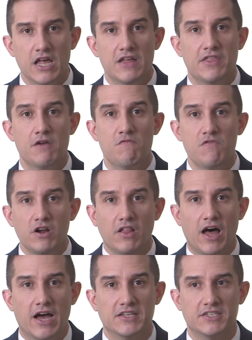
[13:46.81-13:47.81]
they
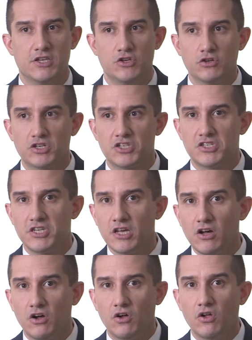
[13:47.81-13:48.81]
realize that you're
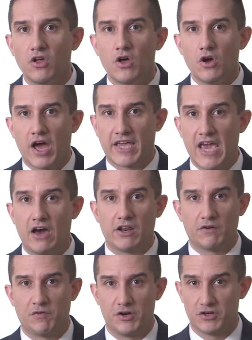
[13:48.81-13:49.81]
still
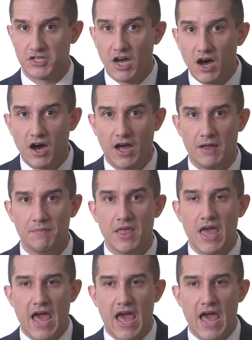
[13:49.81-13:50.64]
accounting for your time